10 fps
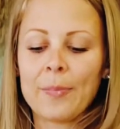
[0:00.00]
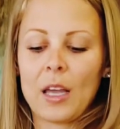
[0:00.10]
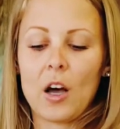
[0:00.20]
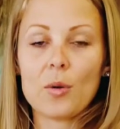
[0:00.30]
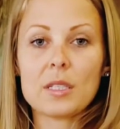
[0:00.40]

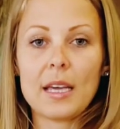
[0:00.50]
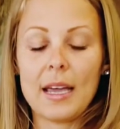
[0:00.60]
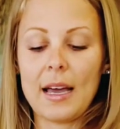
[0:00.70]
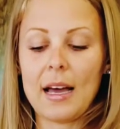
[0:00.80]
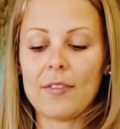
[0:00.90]
I also
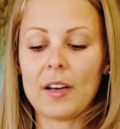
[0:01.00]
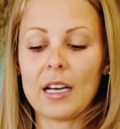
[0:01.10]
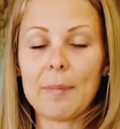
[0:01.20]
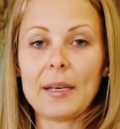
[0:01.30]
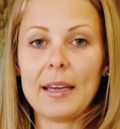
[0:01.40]
have
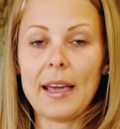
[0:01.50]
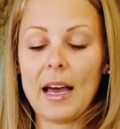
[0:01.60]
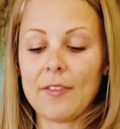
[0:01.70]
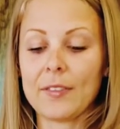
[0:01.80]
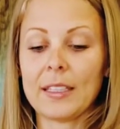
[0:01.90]

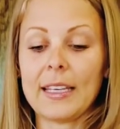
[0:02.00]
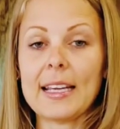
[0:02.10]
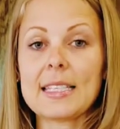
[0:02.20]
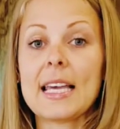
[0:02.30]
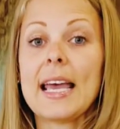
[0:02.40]
1.5 cups of the
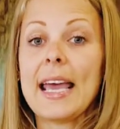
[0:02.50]
dates,